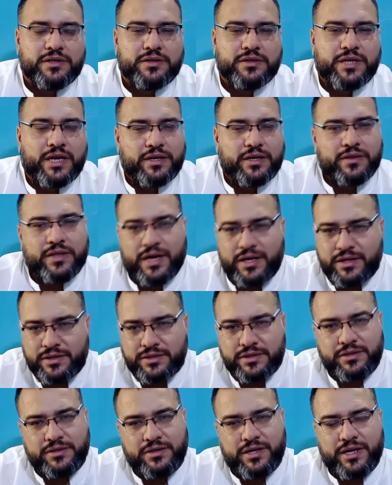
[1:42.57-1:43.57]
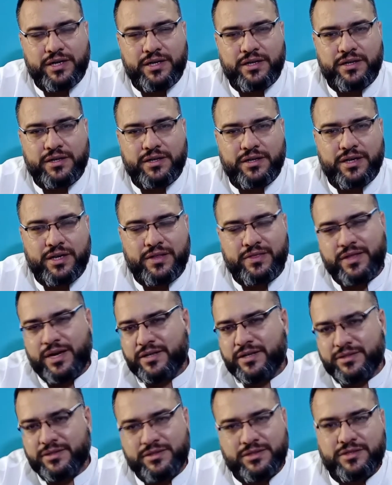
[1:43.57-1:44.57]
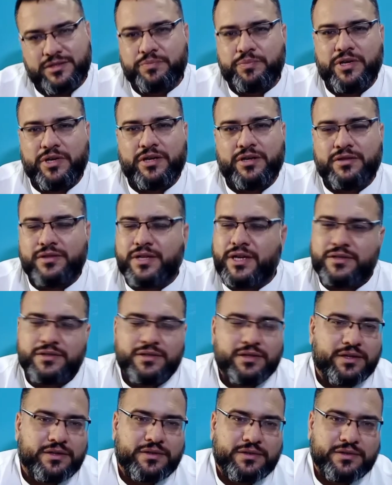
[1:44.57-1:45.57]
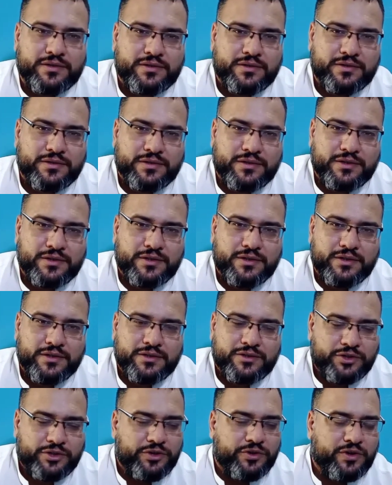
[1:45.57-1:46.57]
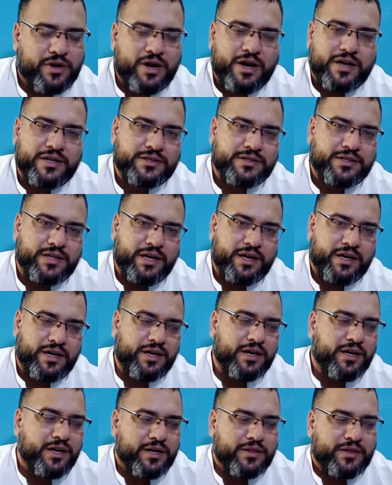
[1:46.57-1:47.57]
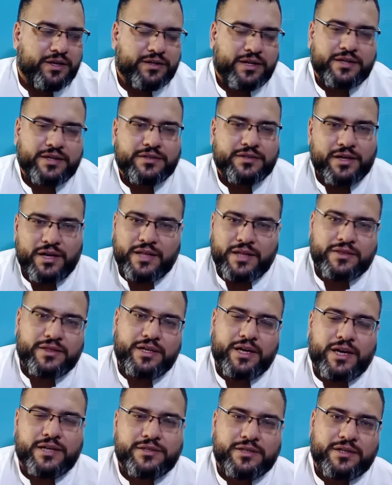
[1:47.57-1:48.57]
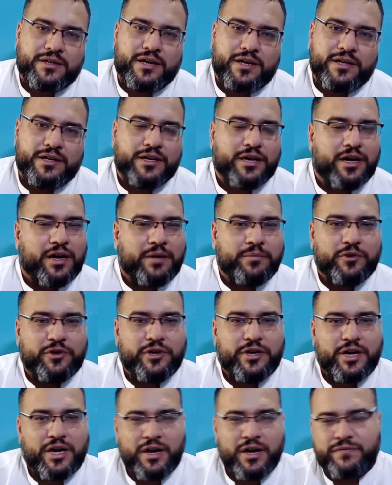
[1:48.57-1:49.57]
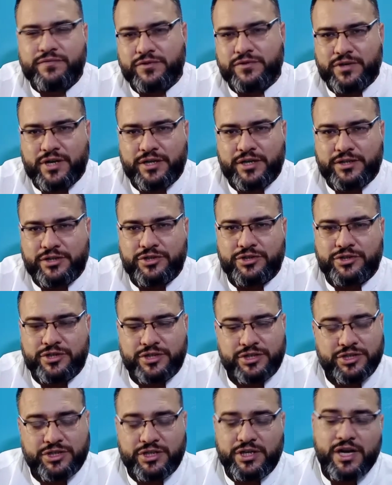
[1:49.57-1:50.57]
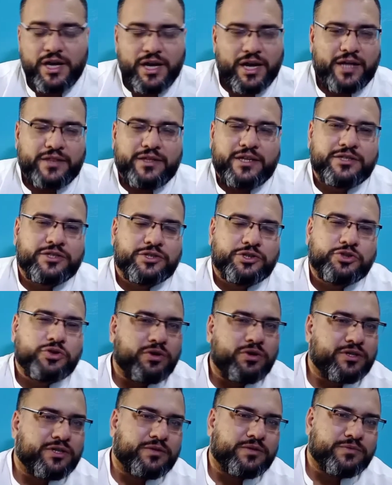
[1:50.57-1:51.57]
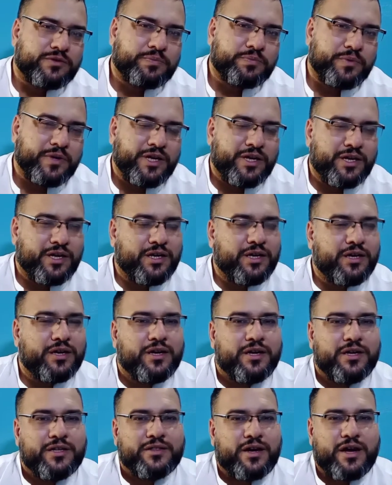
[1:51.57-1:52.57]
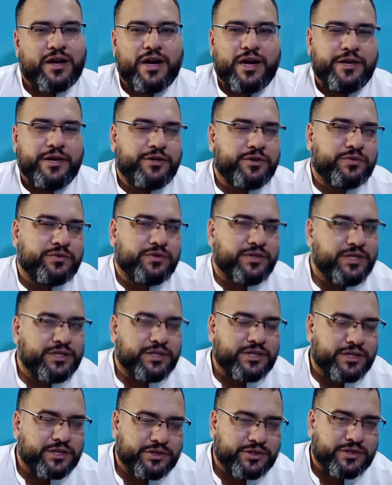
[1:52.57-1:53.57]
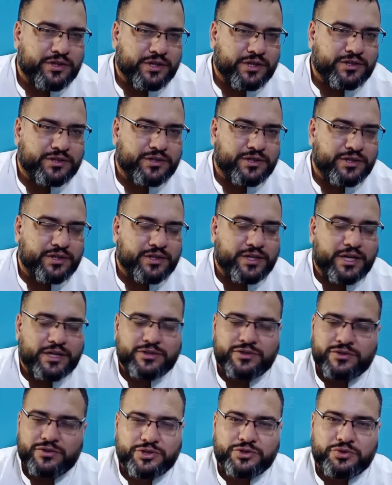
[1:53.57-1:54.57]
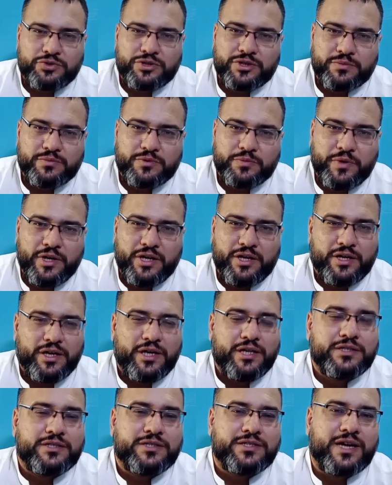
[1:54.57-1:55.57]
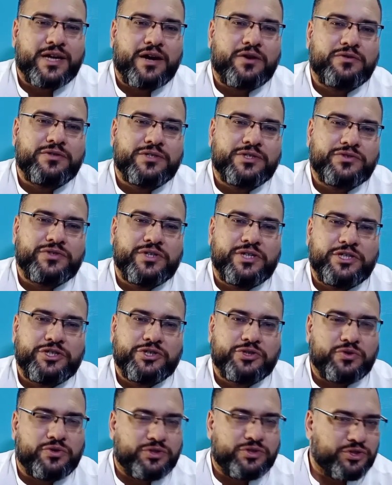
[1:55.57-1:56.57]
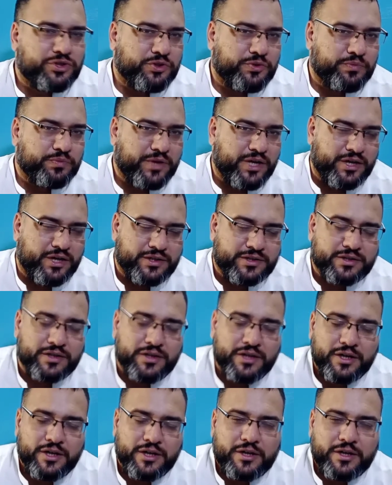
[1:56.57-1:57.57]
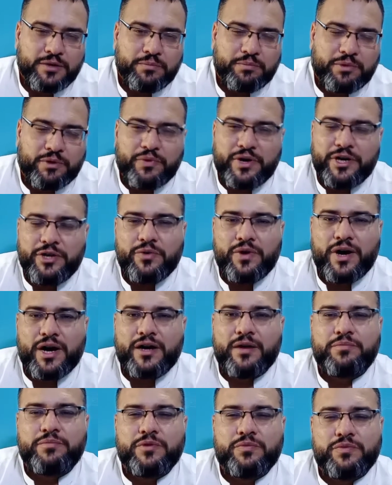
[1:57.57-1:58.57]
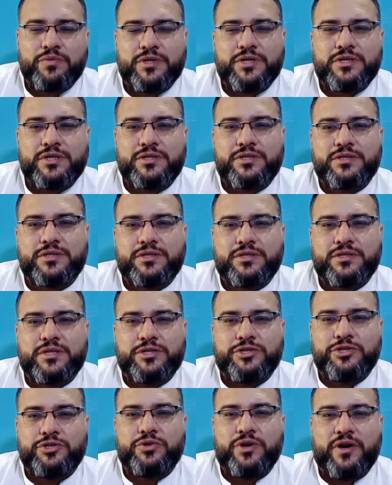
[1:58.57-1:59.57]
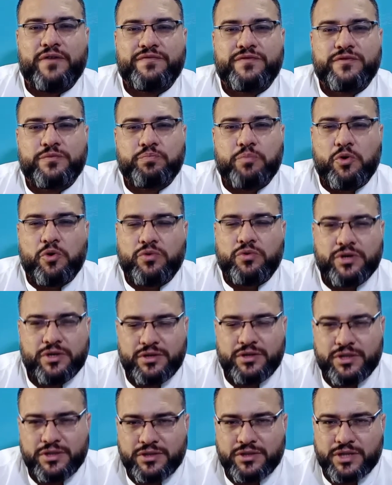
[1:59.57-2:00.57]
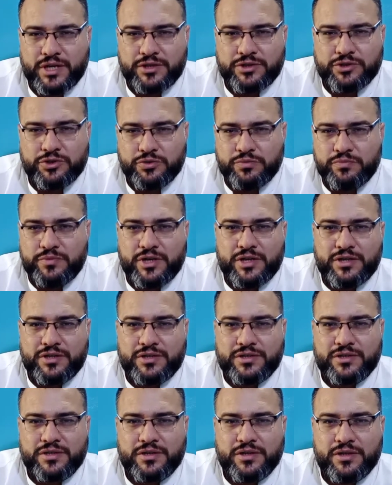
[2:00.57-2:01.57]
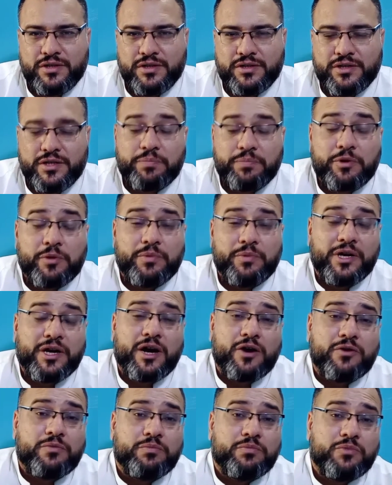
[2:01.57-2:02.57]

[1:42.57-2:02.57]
that is in writing and that is in speaking. That's it. So you can't say that that's a lengthy essay writing, I'm going to have to write an introduction, and that's a short-term speaking that I don't need an introduction. That's not a short-term speaking. It sounds really short, 2 minutes, but when you add up the words that you have spoken in that 2 minutes, they probably count